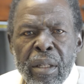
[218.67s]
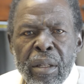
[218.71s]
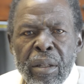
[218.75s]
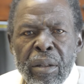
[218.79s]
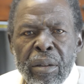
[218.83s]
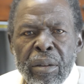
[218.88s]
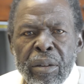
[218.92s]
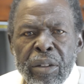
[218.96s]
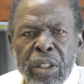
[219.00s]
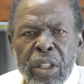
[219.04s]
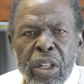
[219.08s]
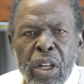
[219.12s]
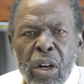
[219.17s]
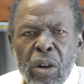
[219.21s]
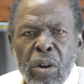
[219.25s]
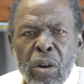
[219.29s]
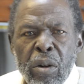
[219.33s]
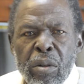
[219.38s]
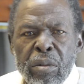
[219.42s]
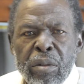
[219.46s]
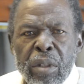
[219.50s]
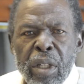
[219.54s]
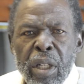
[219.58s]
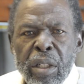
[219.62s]
you
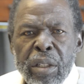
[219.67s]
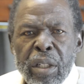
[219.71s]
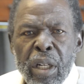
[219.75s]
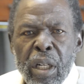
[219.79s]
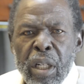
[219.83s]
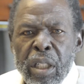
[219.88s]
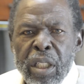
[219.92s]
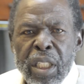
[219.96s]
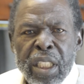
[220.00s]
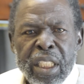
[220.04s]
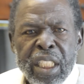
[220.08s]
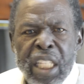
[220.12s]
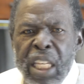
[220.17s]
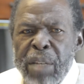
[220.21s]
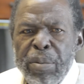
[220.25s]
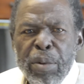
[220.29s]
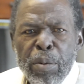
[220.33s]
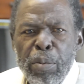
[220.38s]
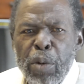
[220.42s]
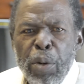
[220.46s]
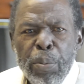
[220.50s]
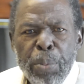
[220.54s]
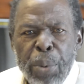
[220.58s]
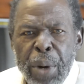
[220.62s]
know, to keep
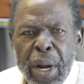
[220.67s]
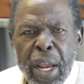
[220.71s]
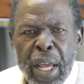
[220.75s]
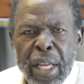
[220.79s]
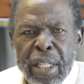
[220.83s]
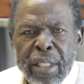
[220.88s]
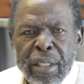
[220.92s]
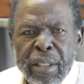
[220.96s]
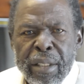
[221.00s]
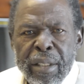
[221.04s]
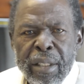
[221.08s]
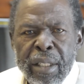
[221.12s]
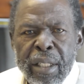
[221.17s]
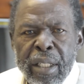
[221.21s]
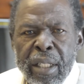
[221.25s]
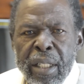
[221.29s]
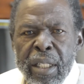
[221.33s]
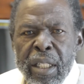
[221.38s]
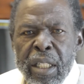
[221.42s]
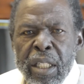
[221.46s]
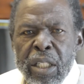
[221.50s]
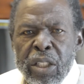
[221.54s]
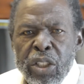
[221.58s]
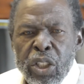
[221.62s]
him oppressed.
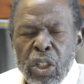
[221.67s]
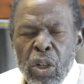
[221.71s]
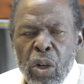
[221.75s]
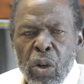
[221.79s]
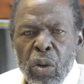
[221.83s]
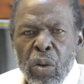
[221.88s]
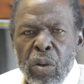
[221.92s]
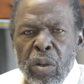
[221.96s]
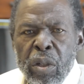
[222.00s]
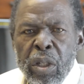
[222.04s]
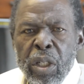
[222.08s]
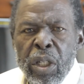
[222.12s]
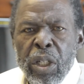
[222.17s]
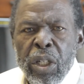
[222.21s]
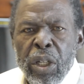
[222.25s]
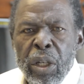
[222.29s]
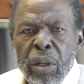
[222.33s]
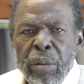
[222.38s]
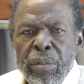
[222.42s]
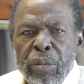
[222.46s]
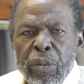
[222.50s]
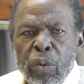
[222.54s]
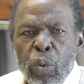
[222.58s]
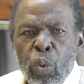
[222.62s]
So
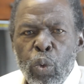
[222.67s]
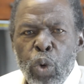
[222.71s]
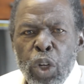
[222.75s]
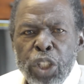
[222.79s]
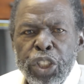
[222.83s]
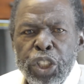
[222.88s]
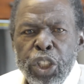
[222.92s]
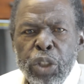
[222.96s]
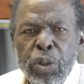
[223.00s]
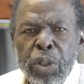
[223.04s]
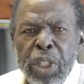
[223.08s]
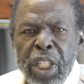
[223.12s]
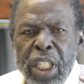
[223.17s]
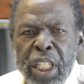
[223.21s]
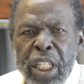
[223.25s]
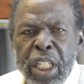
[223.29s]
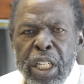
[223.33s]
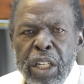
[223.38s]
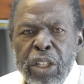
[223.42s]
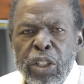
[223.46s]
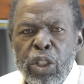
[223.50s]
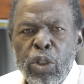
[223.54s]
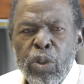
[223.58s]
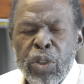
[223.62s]
what you hear,
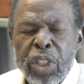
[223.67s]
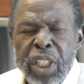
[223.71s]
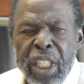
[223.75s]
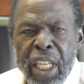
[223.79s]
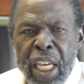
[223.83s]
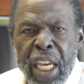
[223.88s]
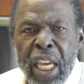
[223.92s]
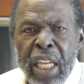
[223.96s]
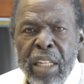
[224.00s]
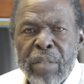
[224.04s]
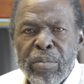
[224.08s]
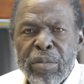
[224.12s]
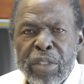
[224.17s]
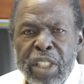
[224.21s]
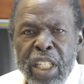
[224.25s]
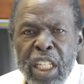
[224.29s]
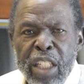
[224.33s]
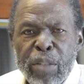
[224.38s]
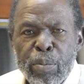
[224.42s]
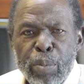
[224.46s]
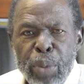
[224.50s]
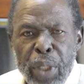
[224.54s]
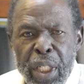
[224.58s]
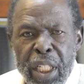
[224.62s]
you can't
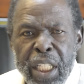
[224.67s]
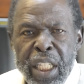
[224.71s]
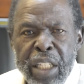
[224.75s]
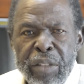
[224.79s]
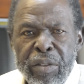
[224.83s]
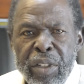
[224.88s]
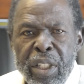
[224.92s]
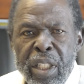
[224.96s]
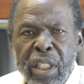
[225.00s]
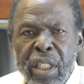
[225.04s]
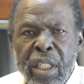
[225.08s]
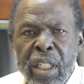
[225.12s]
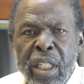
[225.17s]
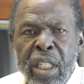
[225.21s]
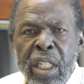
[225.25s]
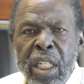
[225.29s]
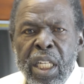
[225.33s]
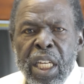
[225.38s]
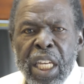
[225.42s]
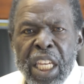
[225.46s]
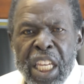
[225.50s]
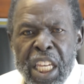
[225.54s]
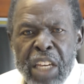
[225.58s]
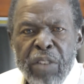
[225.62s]
just believe it.
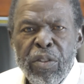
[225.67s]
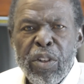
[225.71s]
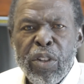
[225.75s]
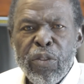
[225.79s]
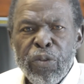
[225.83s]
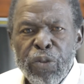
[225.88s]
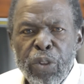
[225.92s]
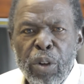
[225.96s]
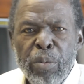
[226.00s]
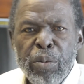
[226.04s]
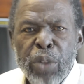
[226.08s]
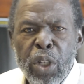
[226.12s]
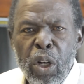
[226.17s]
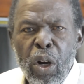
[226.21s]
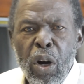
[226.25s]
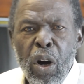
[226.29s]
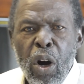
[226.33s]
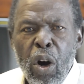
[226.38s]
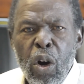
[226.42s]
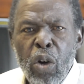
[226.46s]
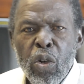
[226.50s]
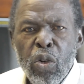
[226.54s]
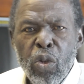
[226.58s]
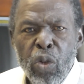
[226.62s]
Even from your
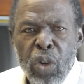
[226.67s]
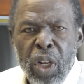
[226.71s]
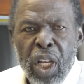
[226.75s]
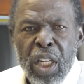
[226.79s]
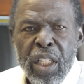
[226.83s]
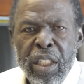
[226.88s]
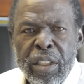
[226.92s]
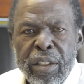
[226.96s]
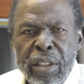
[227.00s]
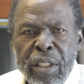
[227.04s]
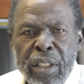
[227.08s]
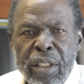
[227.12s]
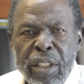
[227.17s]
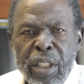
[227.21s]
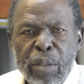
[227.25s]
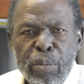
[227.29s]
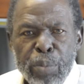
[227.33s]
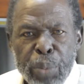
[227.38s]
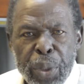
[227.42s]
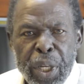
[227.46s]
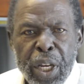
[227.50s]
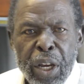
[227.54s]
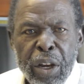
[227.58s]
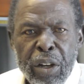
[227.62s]
own relatives and
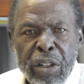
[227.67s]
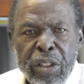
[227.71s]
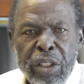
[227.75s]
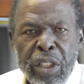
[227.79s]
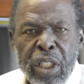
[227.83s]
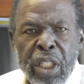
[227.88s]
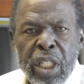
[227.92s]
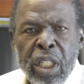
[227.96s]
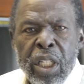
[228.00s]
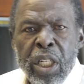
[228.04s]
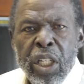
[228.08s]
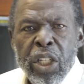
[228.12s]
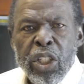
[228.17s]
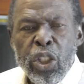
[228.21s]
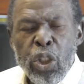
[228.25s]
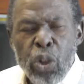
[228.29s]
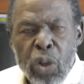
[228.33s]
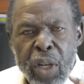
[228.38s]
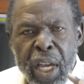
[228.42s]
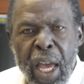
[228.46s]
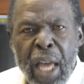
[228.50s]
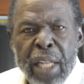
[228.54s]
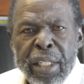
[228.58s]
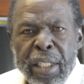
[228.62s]
parents, you
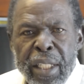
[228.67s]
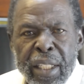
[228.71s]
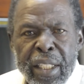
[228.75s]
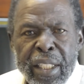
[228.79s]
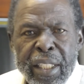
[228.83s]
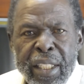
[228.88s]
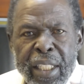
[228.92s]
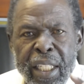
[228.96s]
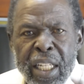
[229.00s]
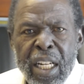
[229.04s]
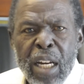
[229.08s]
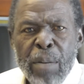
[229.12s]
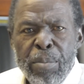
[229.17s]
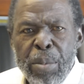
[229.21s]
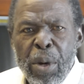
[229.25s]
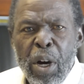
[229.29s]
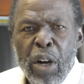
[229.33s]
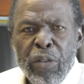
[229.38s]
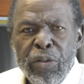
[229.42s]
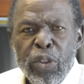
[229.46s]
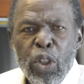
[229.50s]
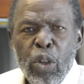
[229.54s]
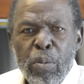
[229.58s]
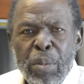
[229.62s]
got to get up
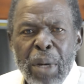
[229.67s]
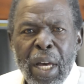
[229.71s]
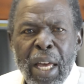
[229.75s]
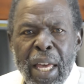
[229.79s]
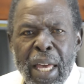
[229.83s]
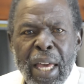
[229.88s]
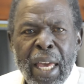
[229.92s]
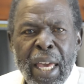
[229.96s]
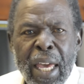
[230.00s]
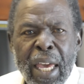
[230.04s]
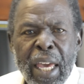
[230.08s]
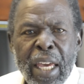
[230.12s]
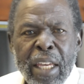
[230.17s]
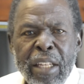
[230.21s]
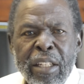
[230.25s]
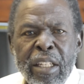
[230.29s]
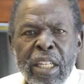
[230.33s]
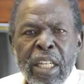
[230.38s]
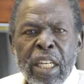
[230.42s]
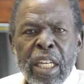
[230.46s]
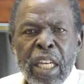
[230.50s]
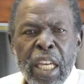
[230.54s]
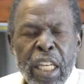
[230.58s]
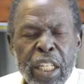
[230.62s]
off your behind
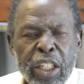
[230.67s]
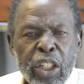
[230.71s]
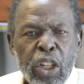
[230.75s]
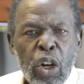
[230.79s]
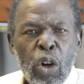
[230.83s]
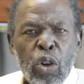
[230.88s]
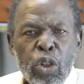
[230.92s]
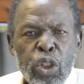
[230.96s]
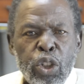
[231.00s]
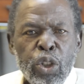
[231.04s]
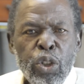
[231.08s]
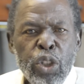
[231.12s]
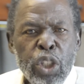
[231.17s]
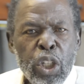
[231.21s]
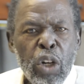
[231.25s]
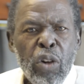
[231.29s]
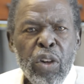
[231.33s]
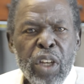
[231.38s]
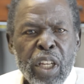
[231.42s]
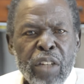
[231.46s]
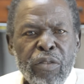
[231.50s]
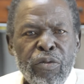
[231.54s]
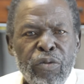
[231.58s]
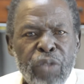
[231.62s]
and go do your
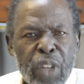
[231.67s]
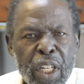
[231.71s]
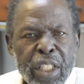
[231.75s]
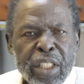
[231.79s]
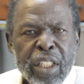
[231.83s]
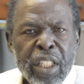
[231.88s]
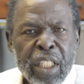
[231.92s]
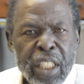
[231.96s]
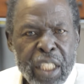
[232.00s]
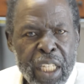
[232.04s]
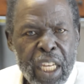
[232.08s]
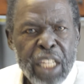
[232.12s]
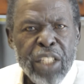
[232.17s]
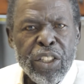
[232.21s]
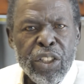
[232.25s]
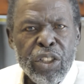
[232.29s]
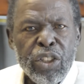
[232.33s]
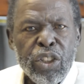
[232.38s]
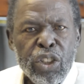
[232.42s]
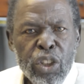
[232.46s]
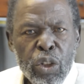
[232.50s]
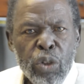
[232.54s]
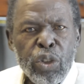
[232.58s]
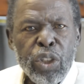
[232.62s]
investigation
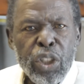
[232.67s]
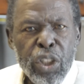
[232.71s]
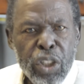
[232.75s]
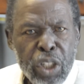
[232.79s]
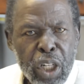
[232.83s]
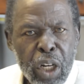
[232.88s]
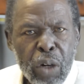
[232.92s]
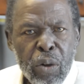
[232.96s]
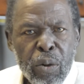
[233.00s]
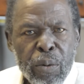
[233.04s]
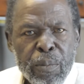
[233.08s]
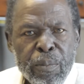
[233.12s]
so you know,